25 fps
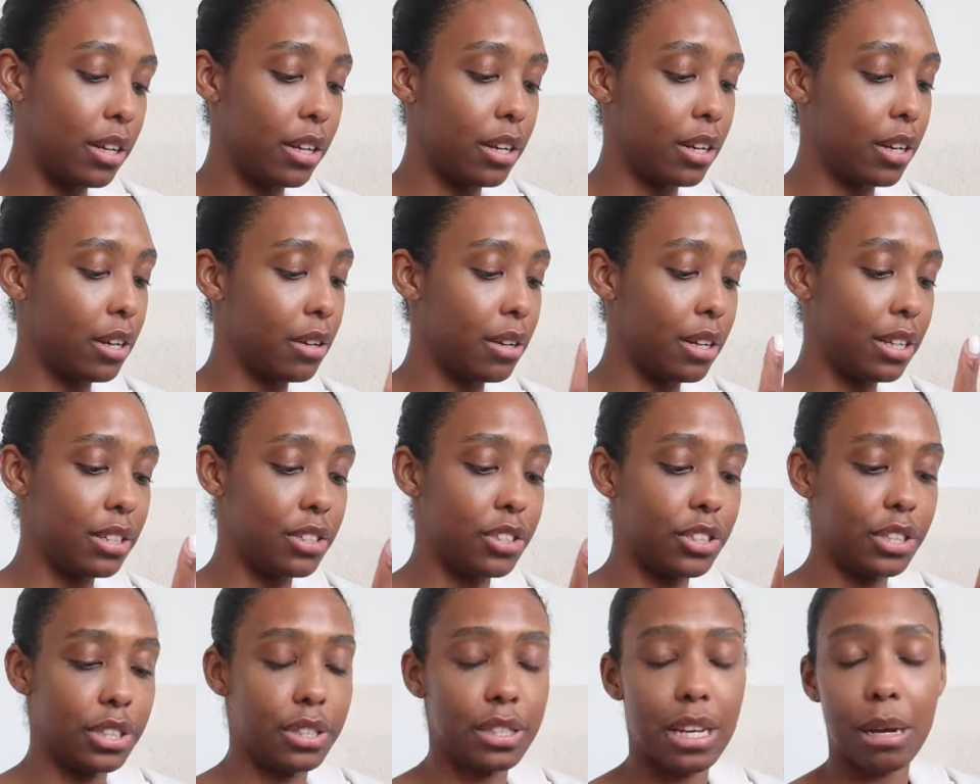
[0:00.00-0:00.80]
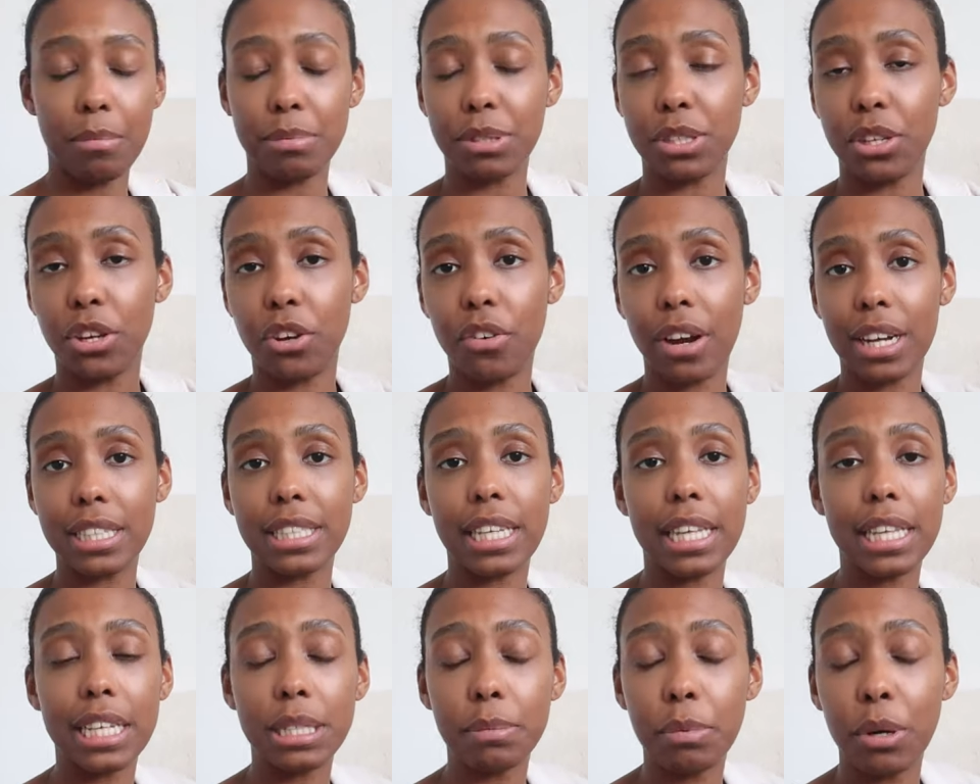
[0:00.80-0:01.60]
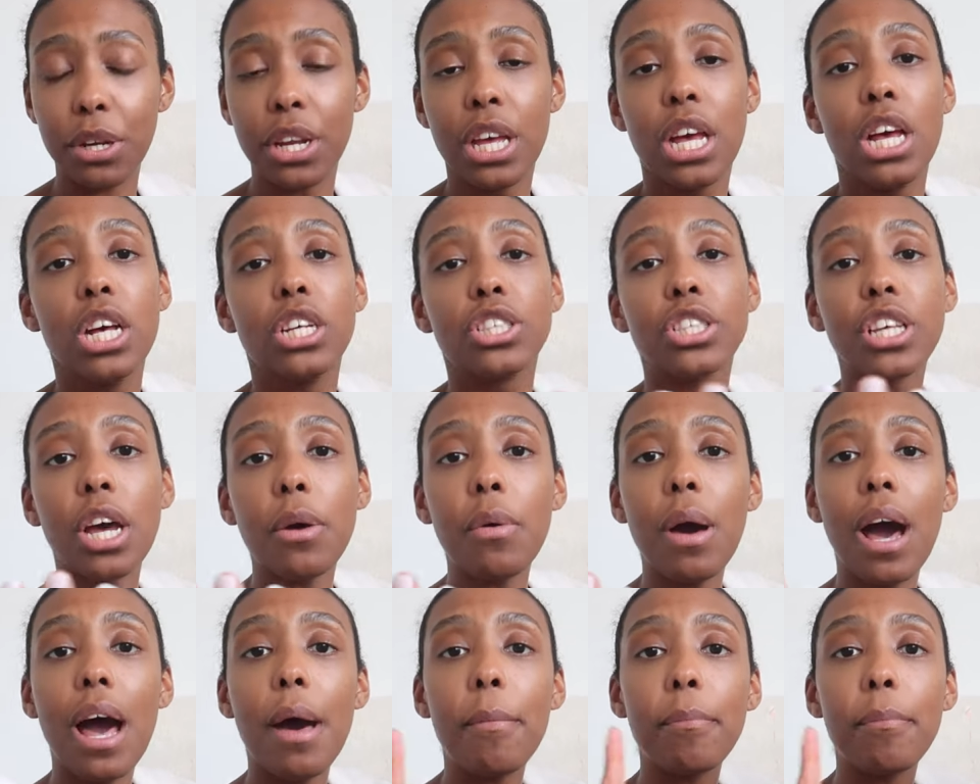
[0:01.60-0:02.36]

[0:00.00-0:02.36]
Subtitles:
You know, it's just absolutely crazy at this point. So